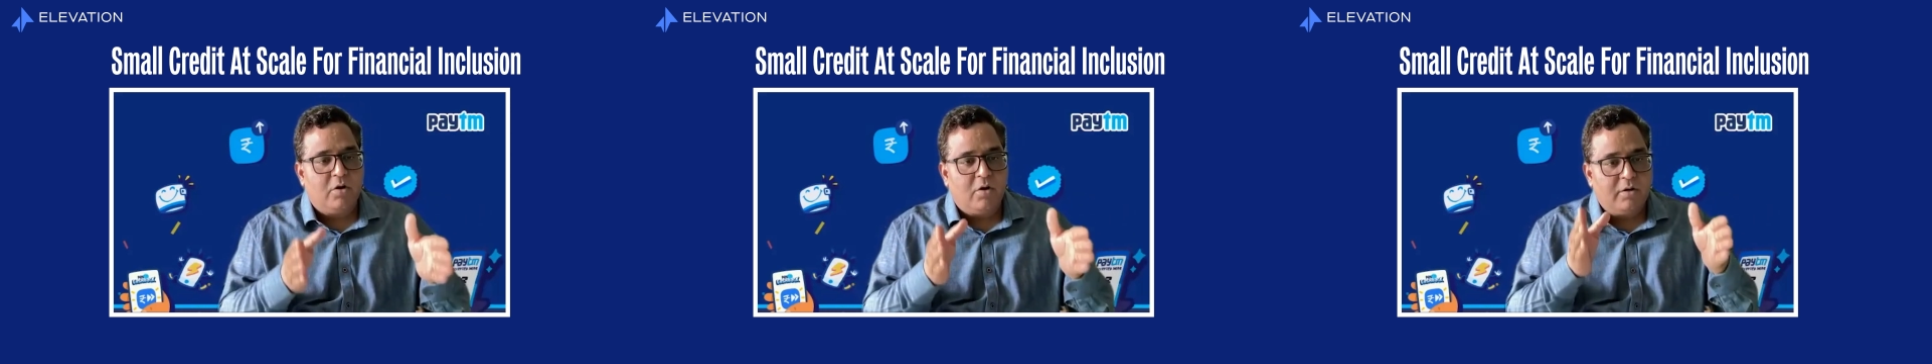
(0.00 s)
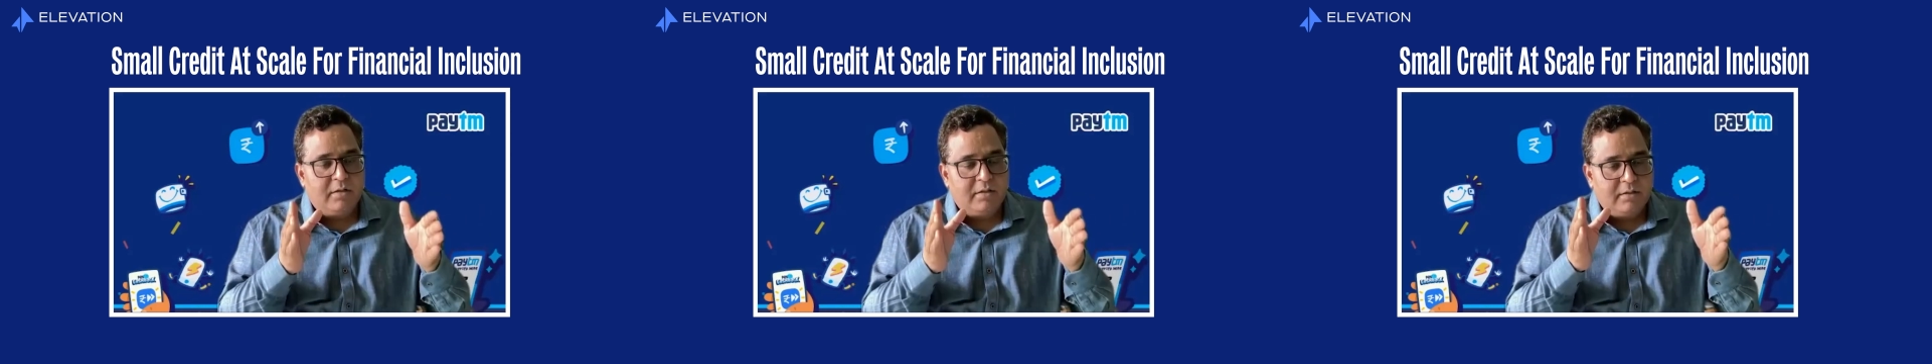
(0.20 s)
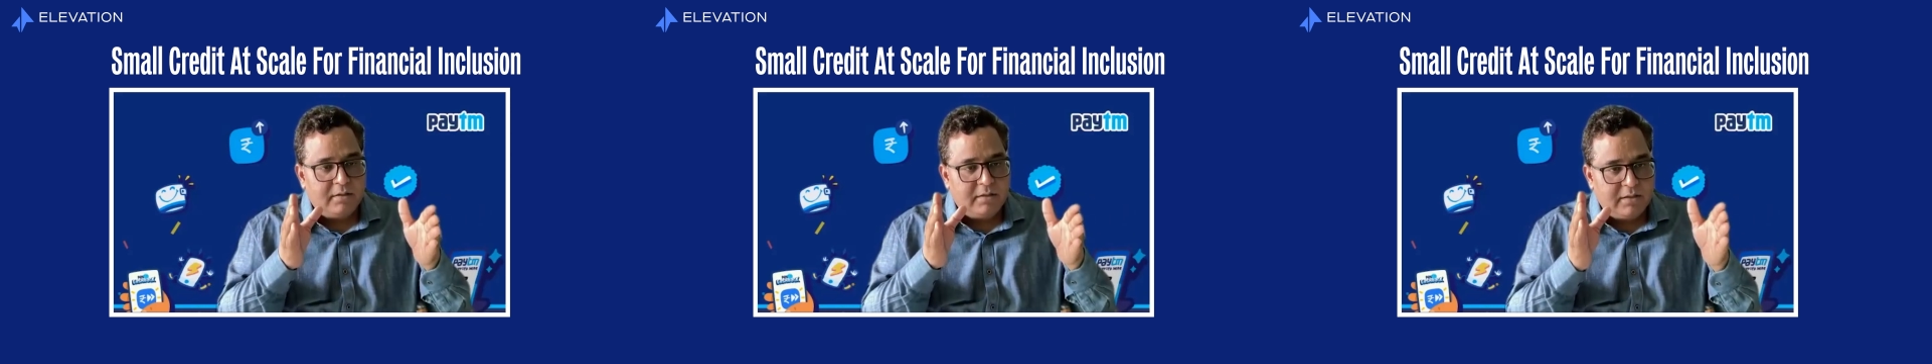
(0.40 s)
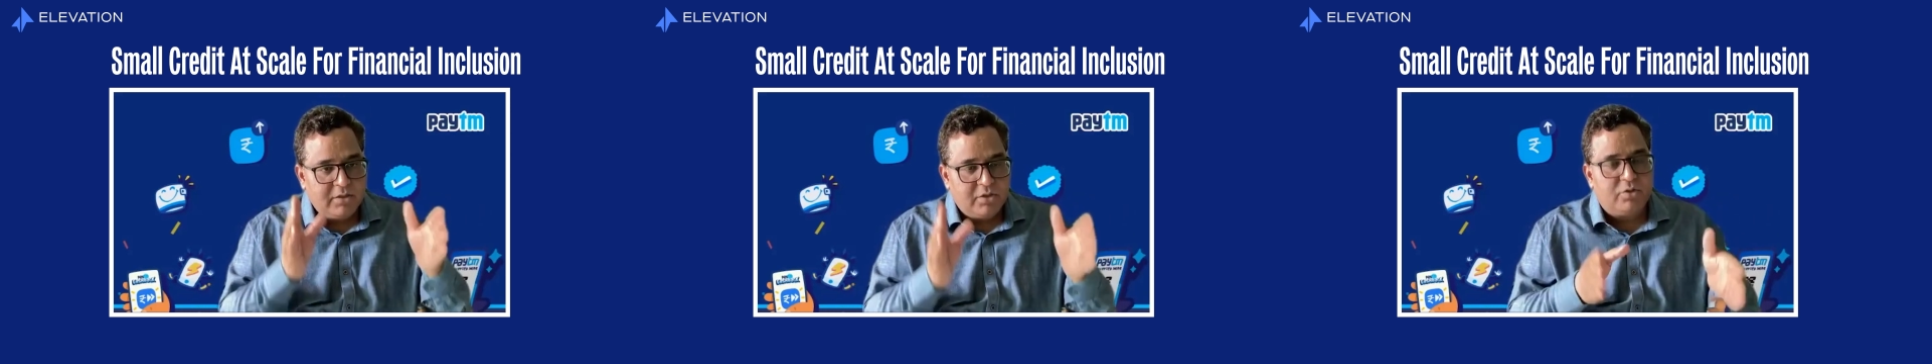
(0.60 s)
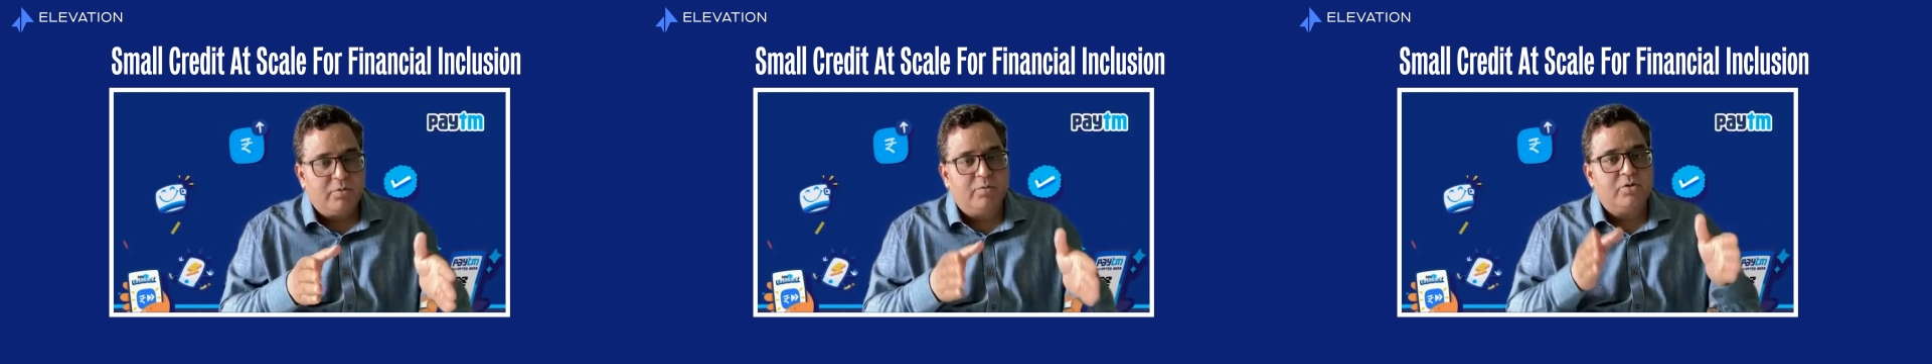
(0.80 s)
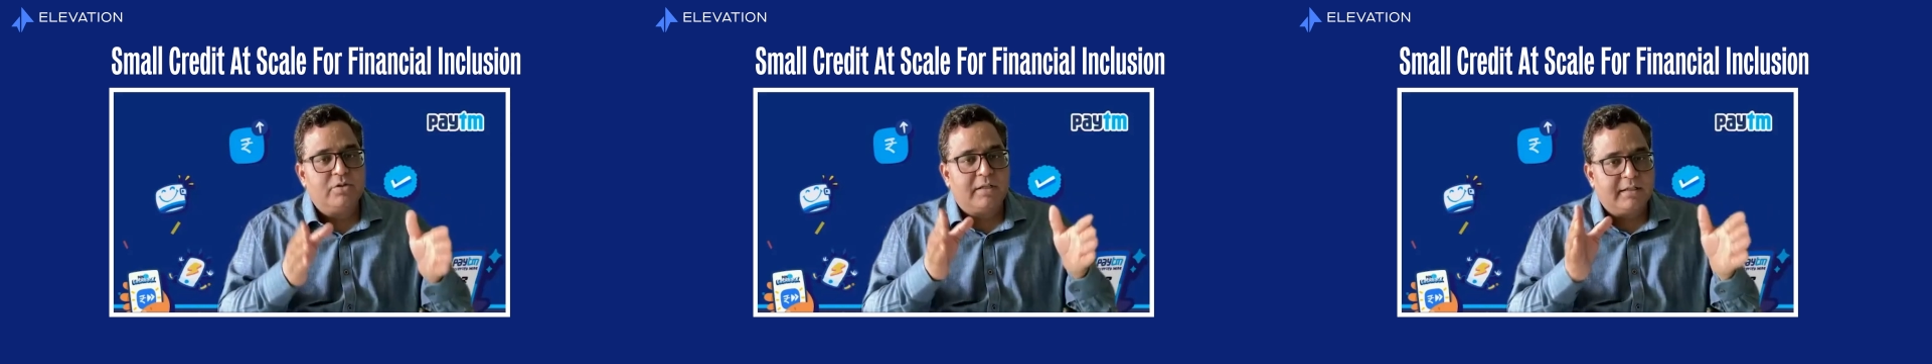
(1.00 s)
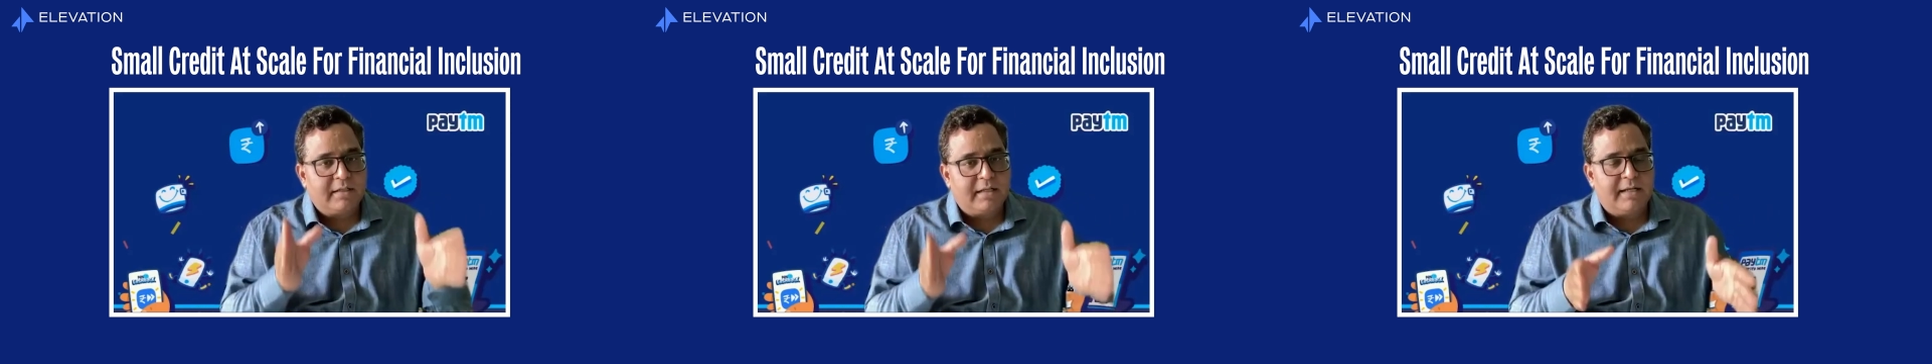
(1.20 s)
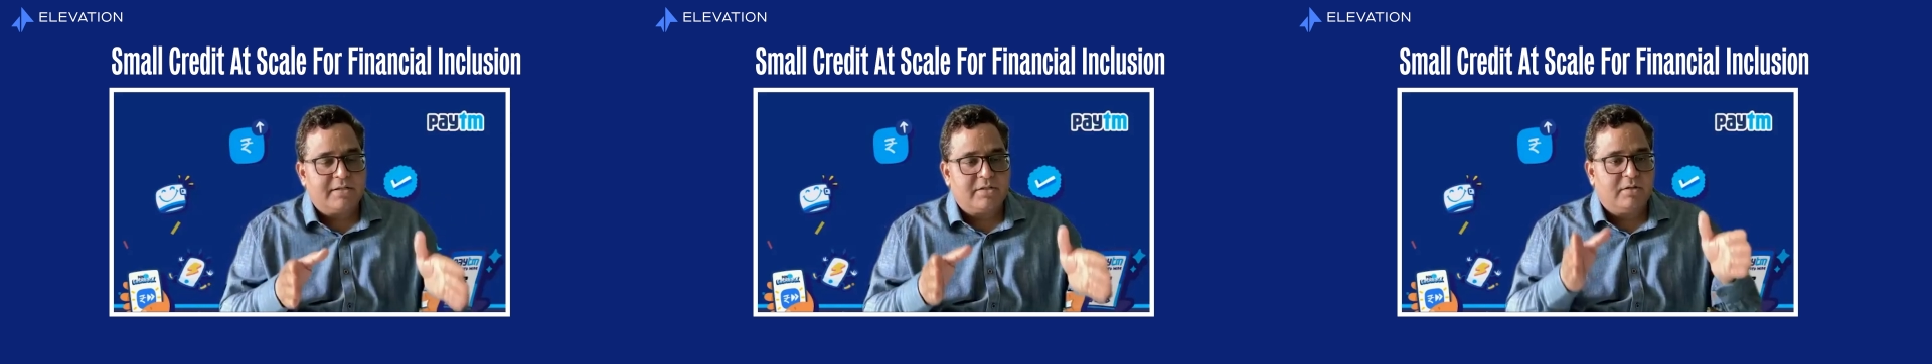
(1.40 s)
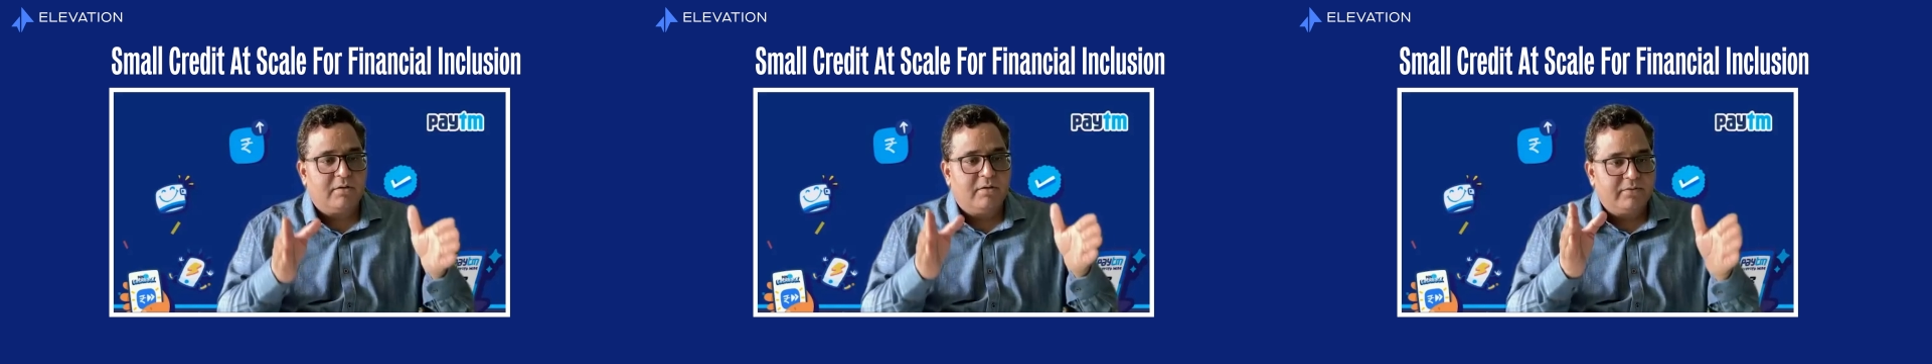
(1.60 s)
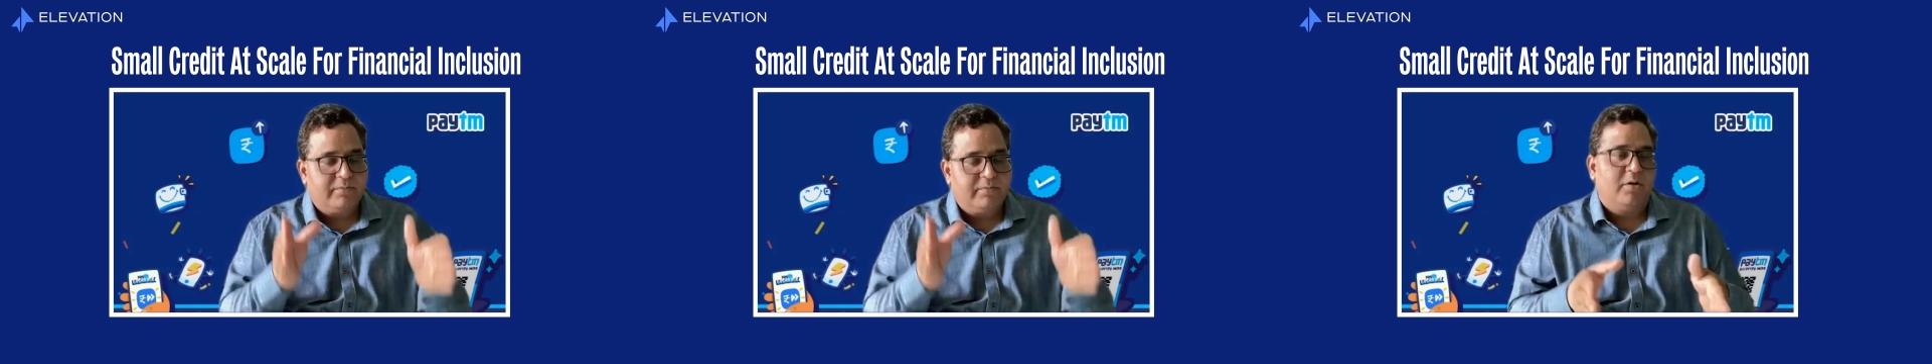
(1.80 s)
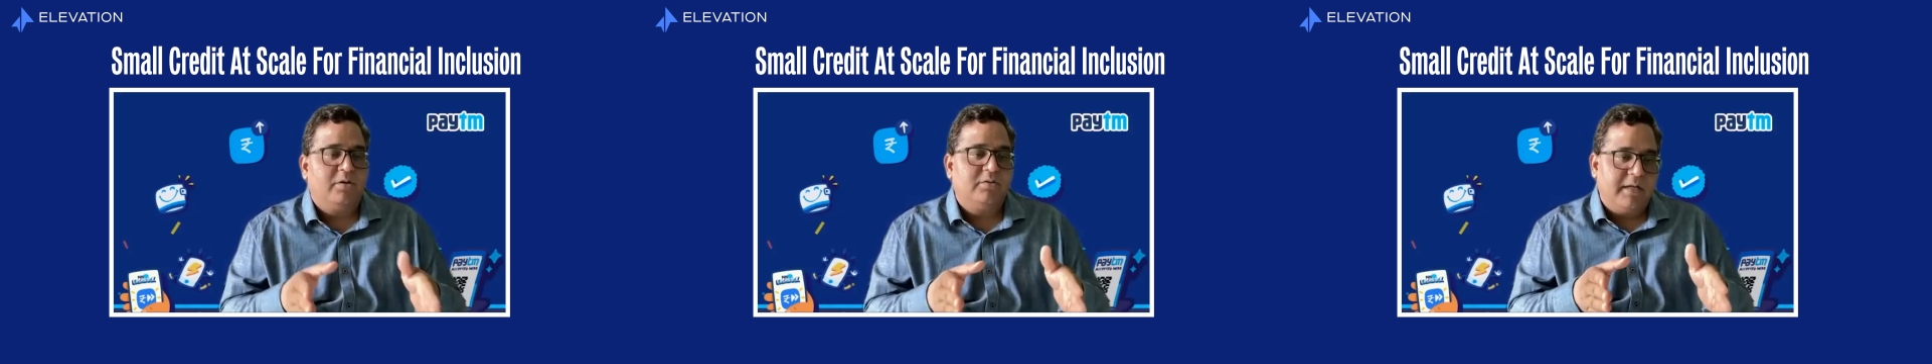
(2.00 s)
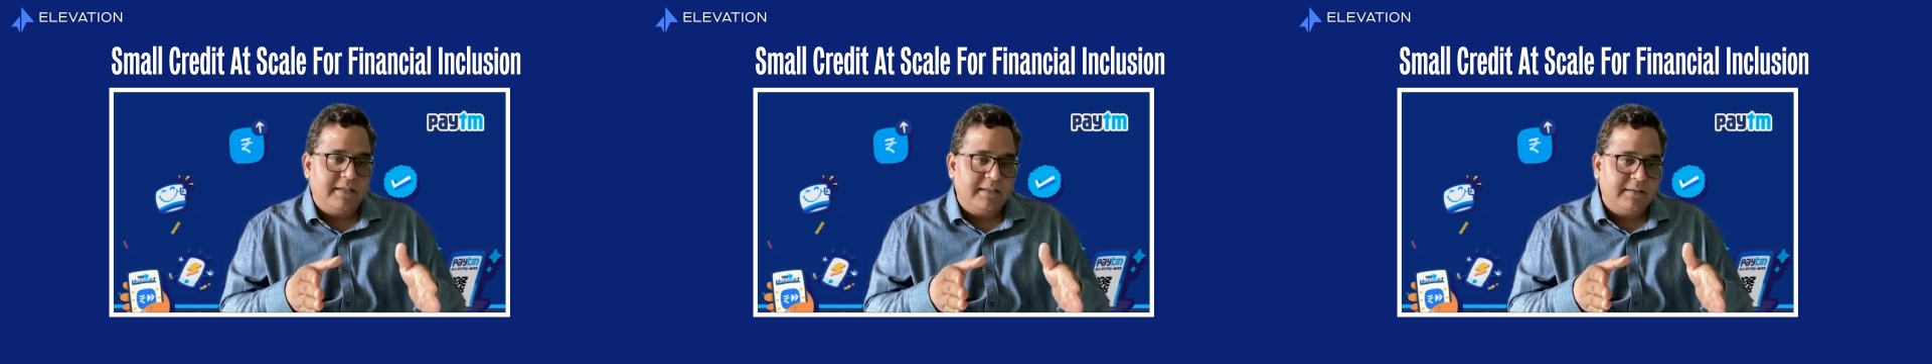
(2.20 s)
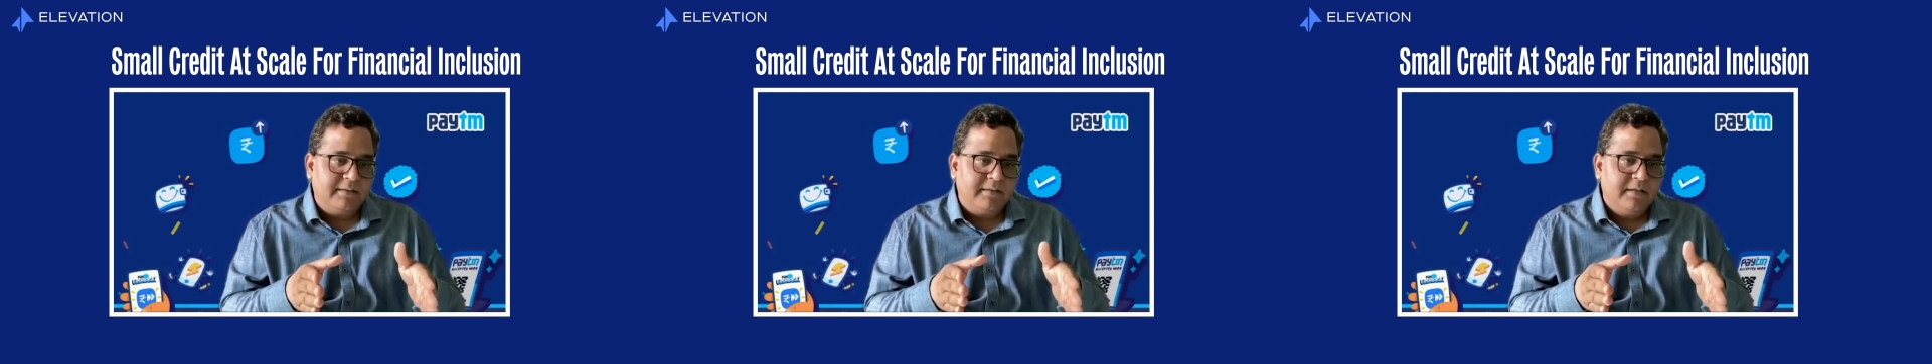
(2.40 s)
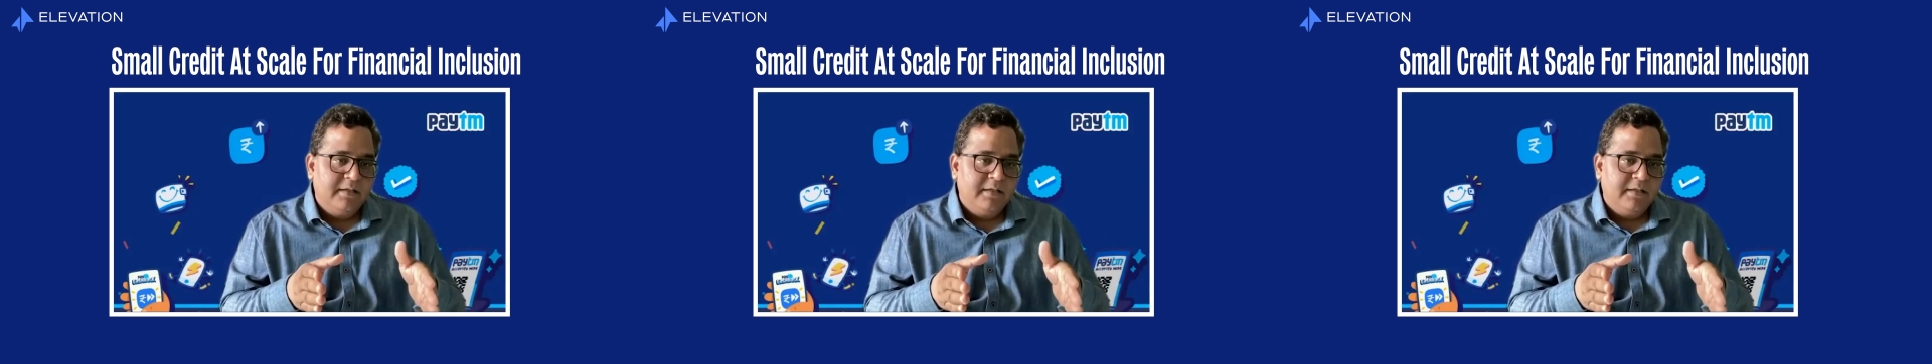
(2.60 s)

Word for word: on distribution and collection of small credit